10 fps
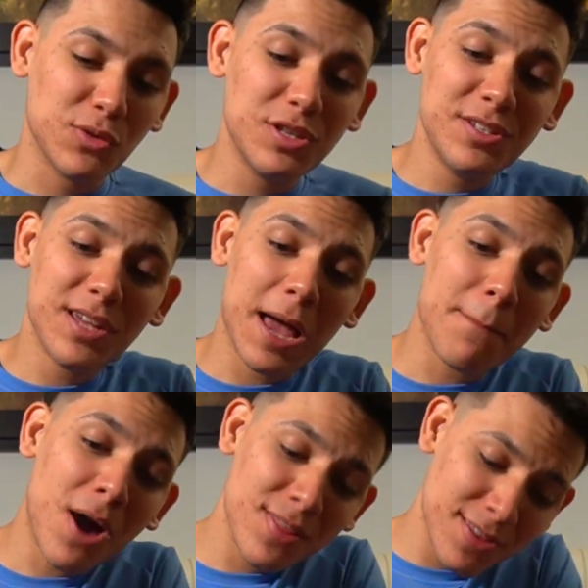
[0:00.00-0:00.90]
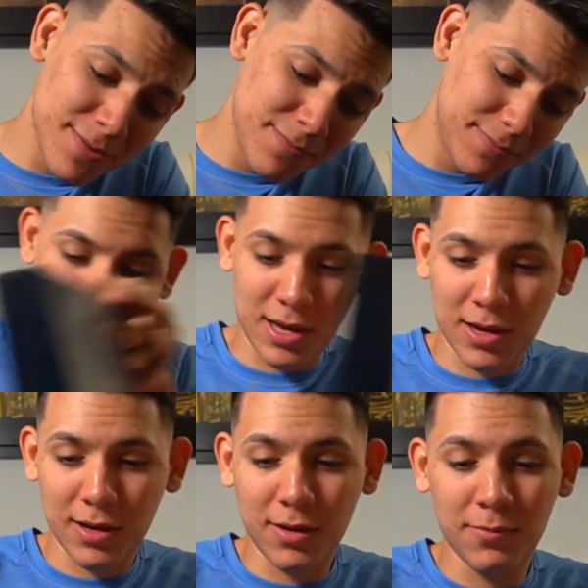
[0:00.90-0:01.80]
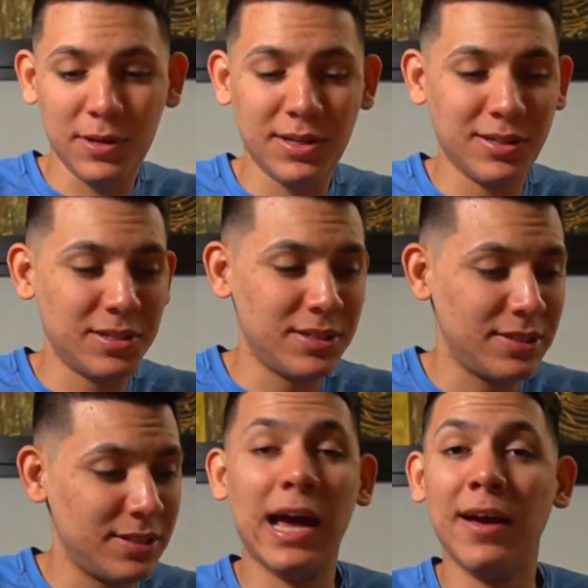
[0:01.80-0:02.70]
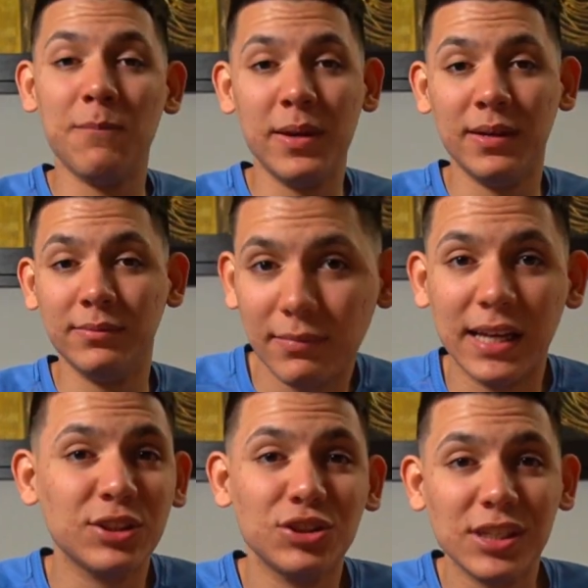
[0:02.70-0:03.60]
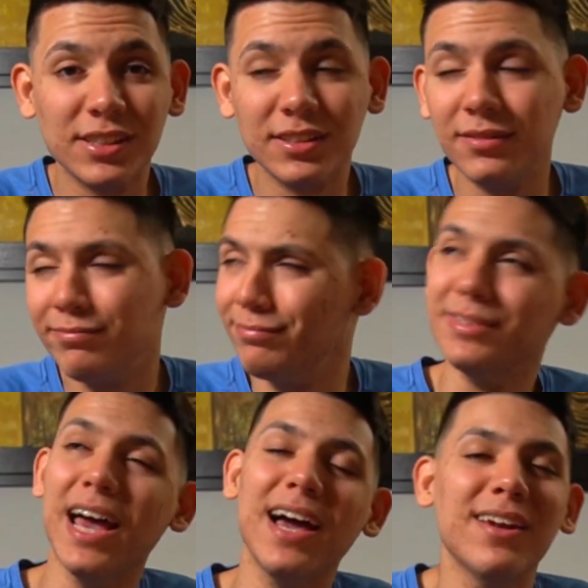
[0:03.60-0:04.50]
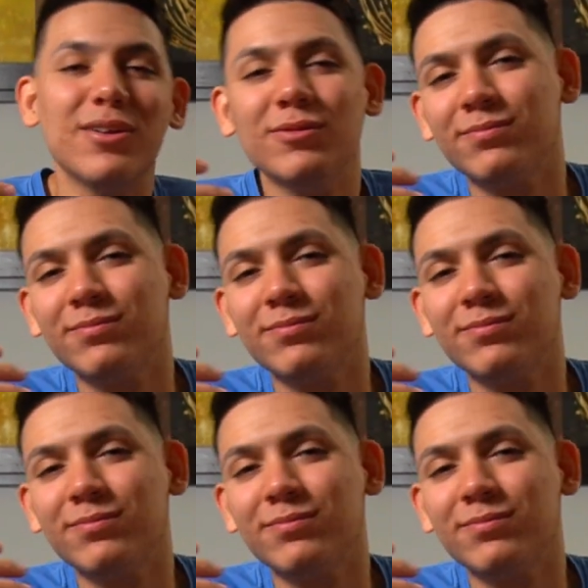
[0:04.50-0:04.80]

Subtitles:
these, I bought them because I have been exercising. Yeah, I know,